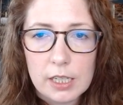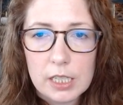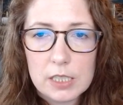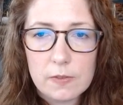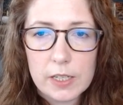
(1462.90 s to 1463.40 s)

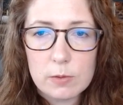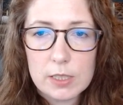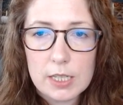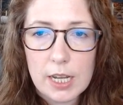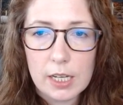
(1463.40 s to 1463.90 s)
His face
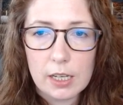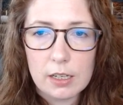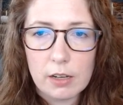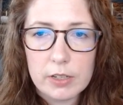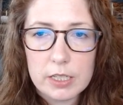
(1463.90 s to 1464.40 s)
was
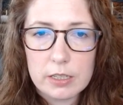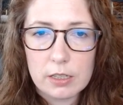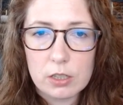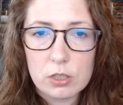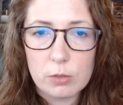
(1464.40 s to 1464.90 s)
naked of his
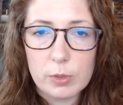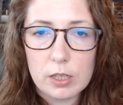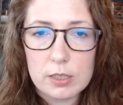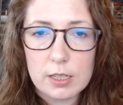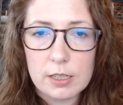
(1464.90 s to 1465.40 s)
signature
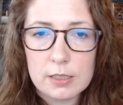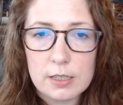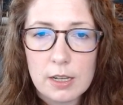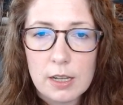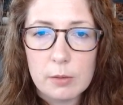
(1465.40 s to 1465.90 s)

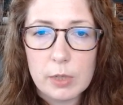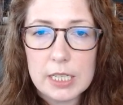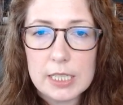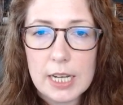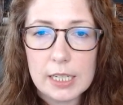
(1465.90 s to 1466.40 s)
piercings, but
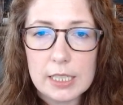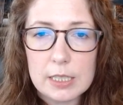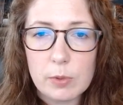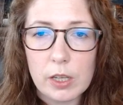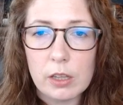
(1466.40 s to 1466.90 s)
his neck
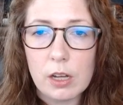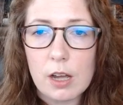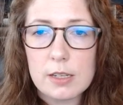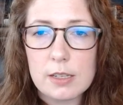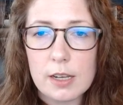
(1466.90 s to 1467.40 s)
displayed the
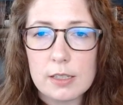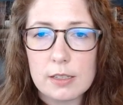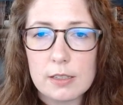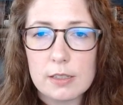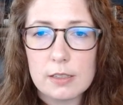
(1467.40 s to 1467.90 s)
goddess
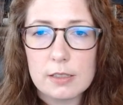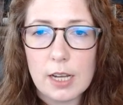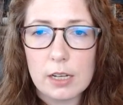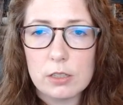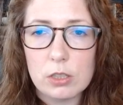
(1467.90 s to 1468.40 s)
Isis
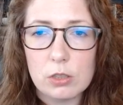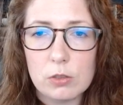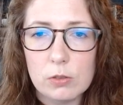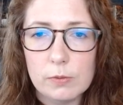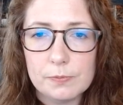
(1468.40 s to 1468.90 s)

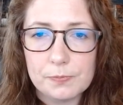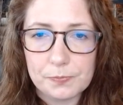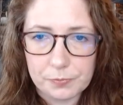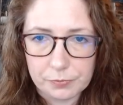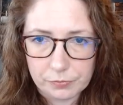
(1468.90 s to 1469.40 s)
tattoo.
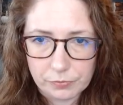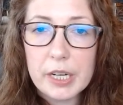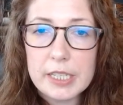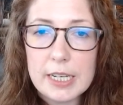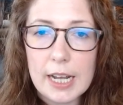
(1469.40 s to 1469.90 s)

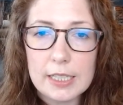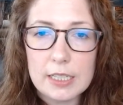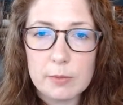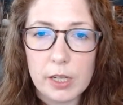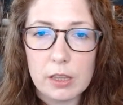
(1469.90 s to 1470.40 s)
But his neck
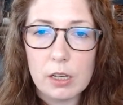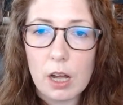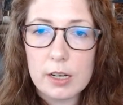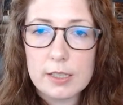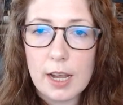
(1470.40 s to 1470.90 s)
displayed the
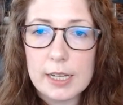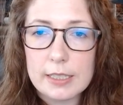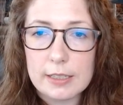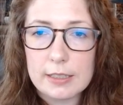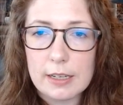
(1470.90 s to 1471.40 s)
goddess
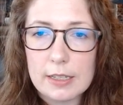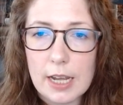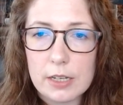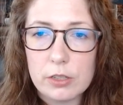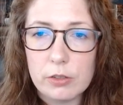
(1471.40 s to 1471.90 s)
Isis
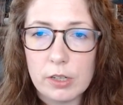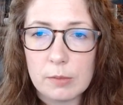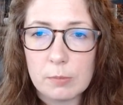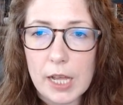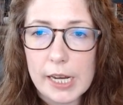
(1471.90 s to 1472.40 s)
tattooed
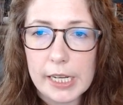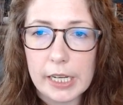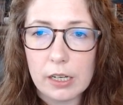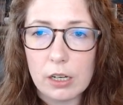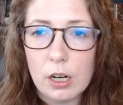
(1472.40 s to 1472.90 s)
in black
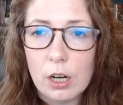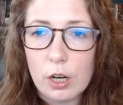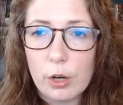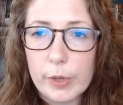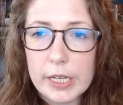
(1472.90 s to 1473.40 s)
ink,
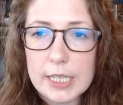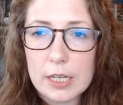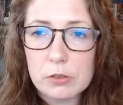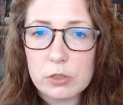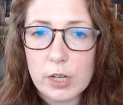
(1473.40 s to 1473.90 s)
her wings
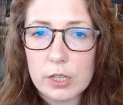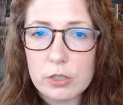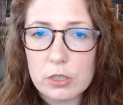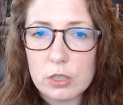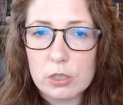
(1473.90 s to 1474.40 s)

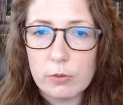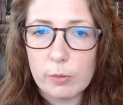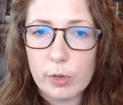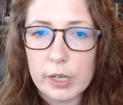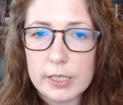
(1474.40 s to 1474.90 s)
outstretched to
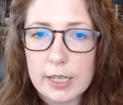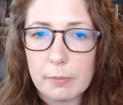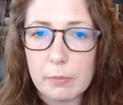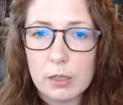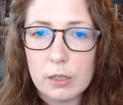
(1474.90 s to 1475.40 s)
embrace
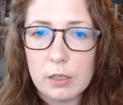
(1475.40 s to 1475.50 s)
him.